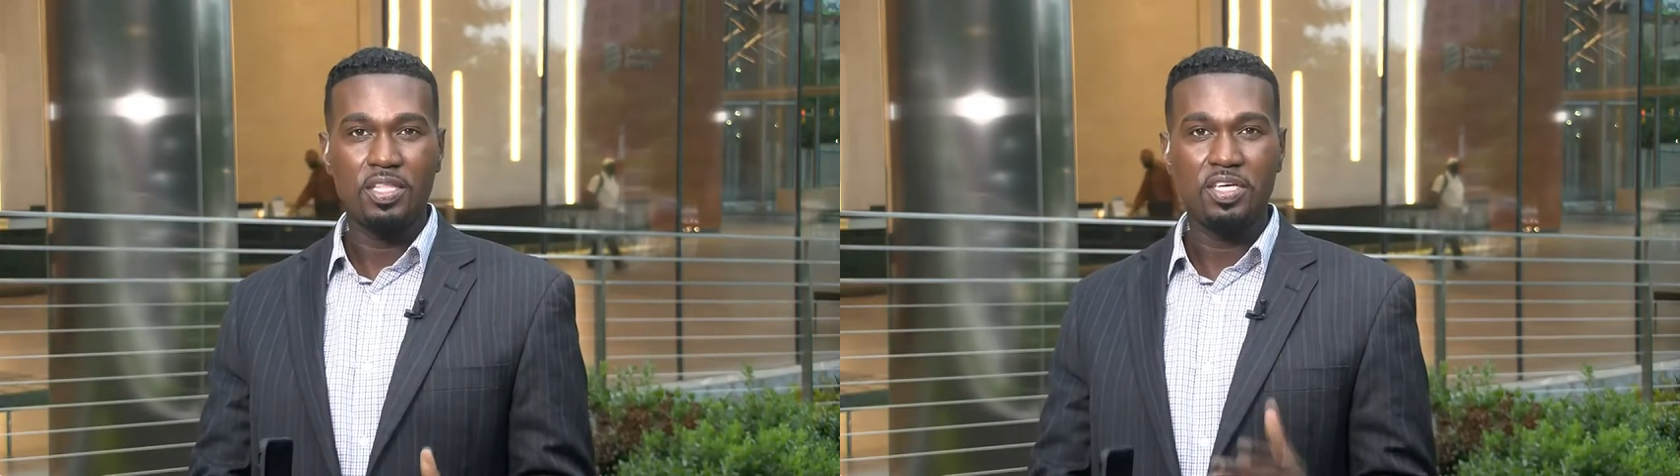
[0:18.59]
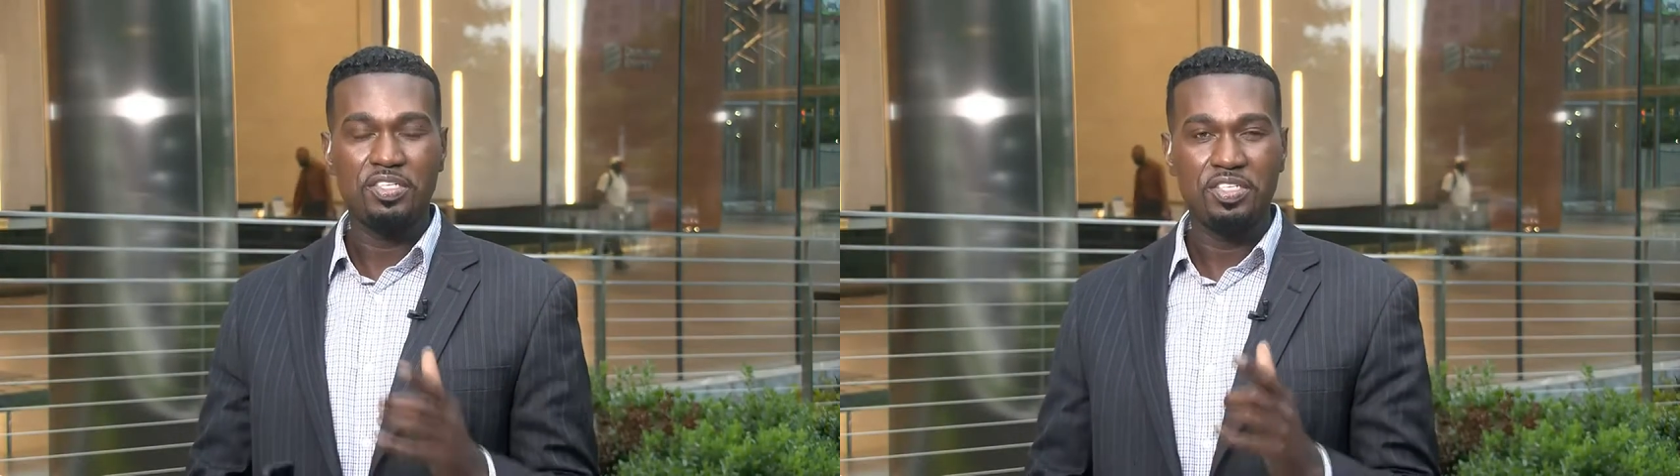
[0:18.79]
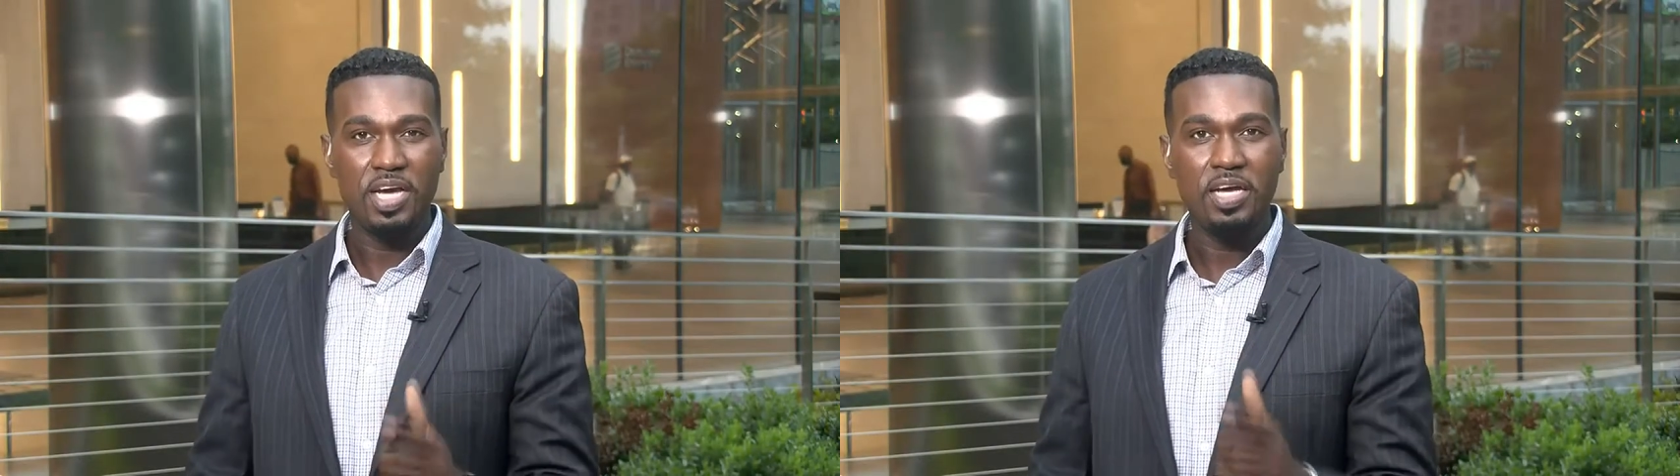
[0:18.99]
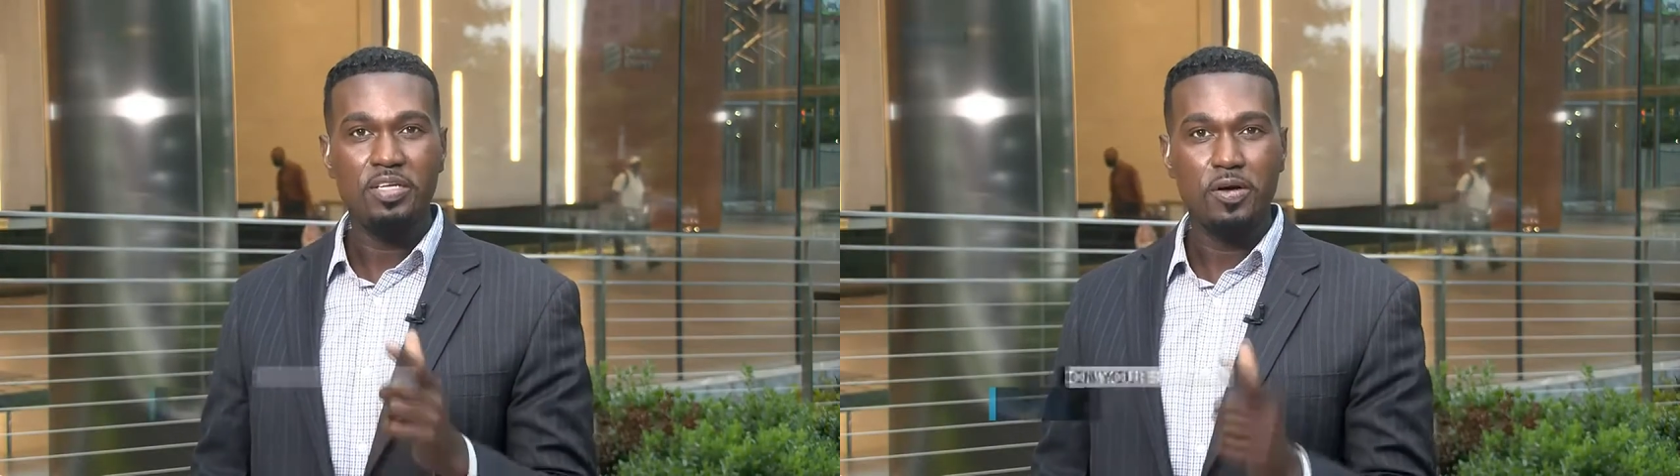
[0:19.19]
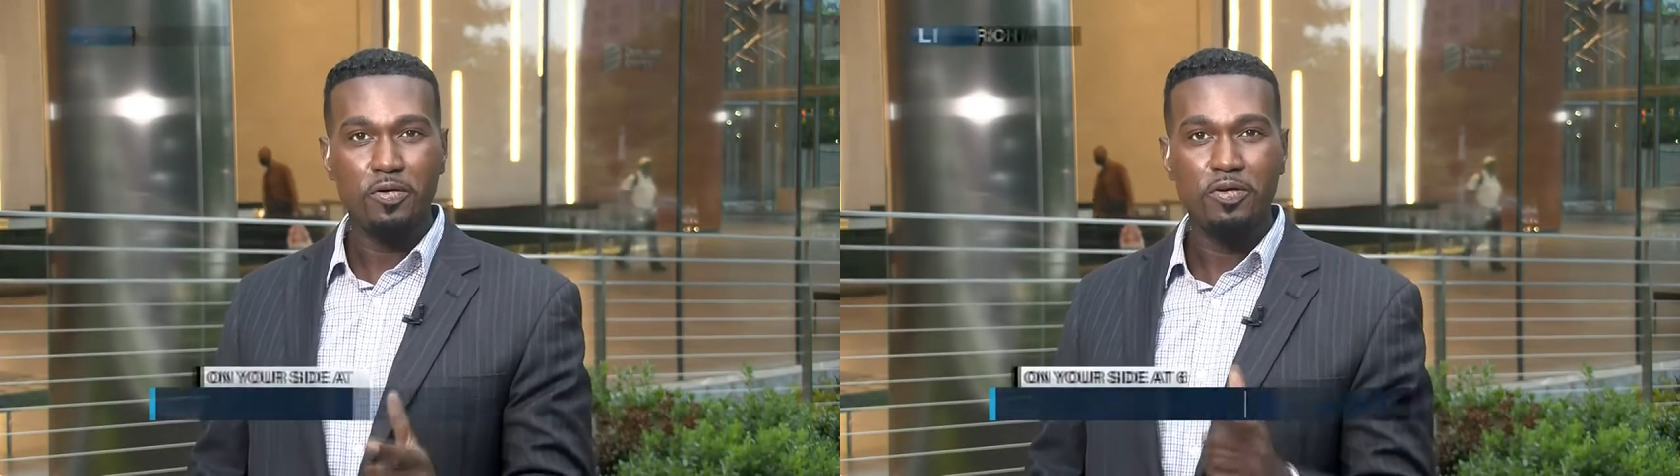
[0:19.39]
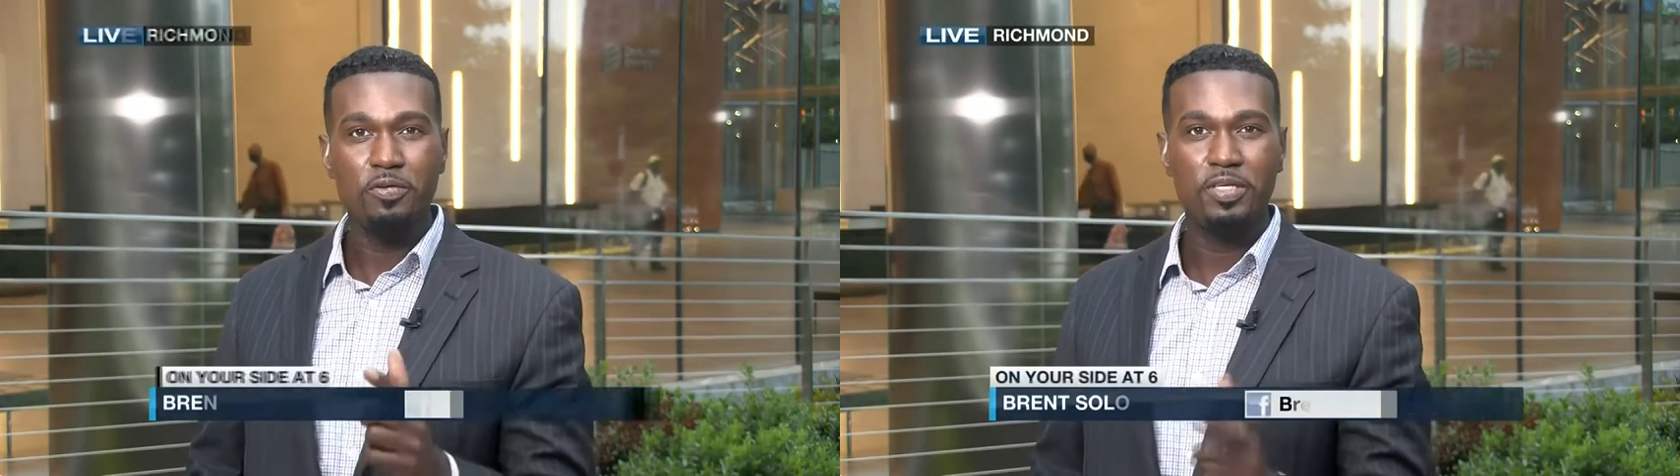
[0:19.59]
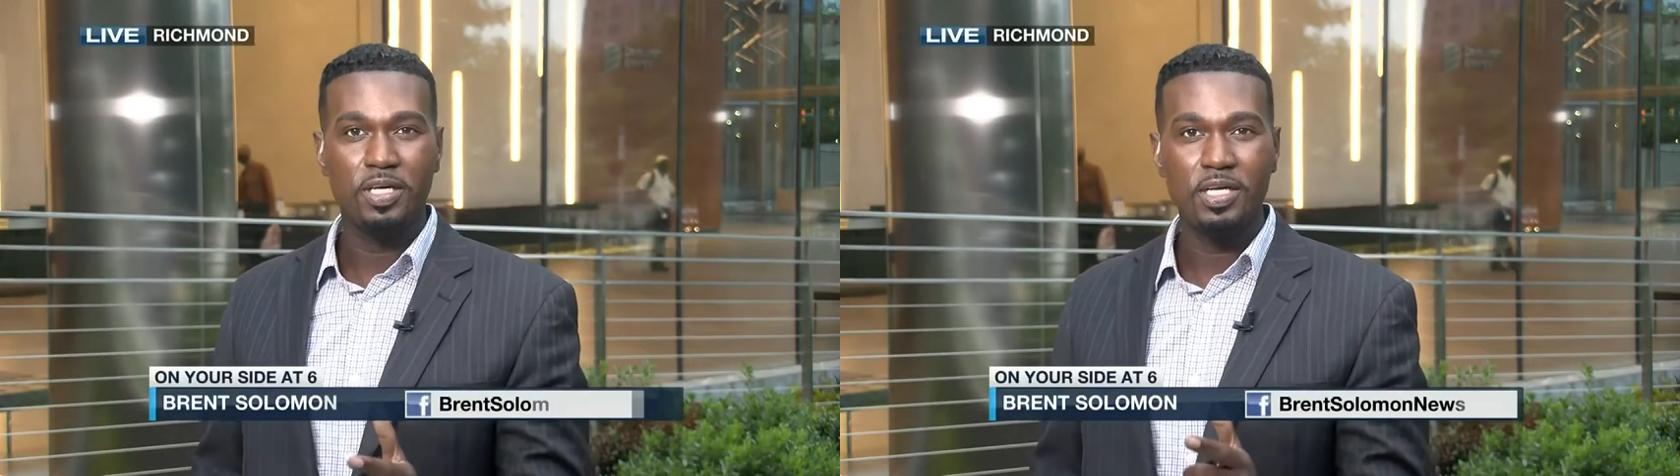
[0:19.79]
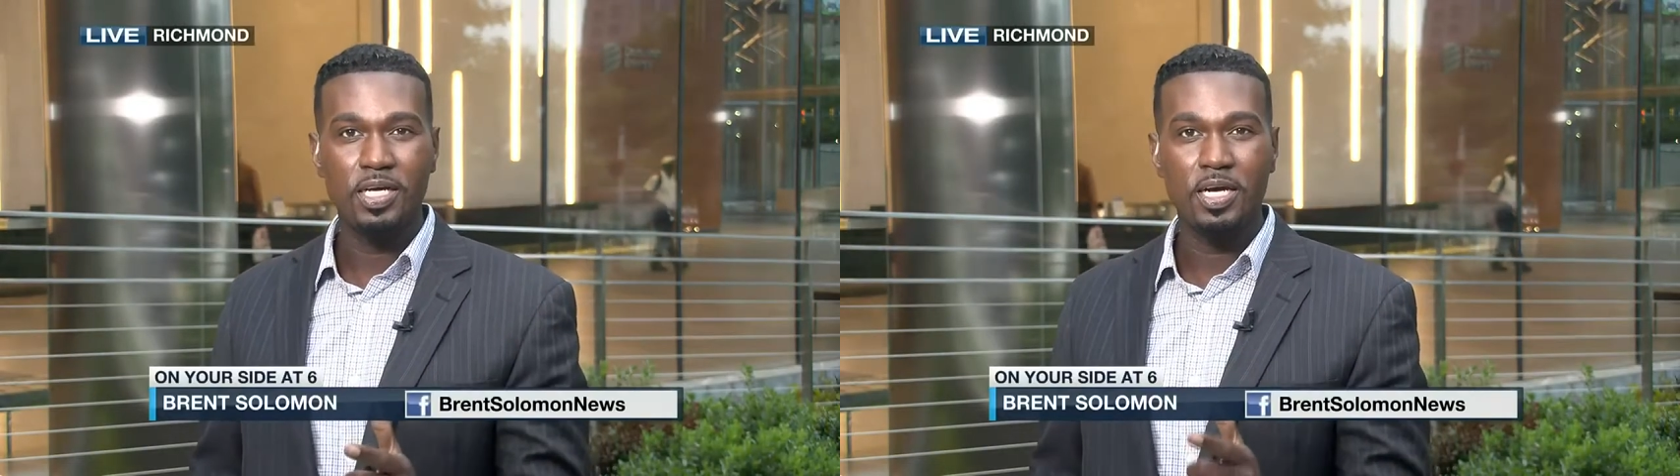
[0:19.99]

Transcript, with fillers: The state told utility